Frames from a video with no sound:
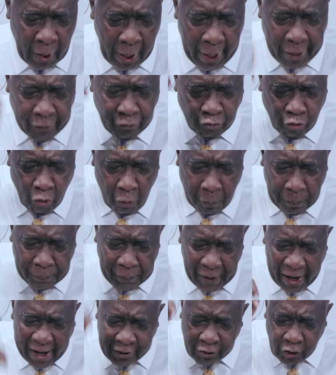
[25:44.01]
and to
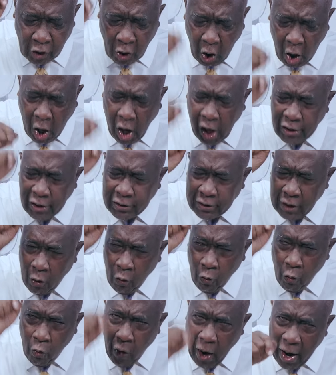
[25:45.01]
bless all
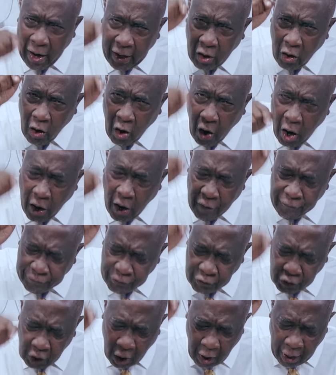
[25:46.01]
the work of
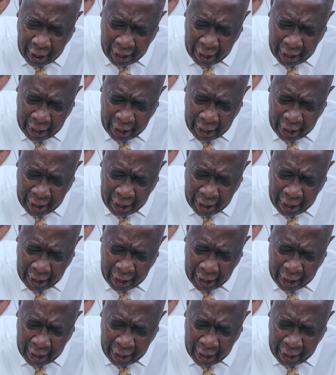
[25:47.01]
your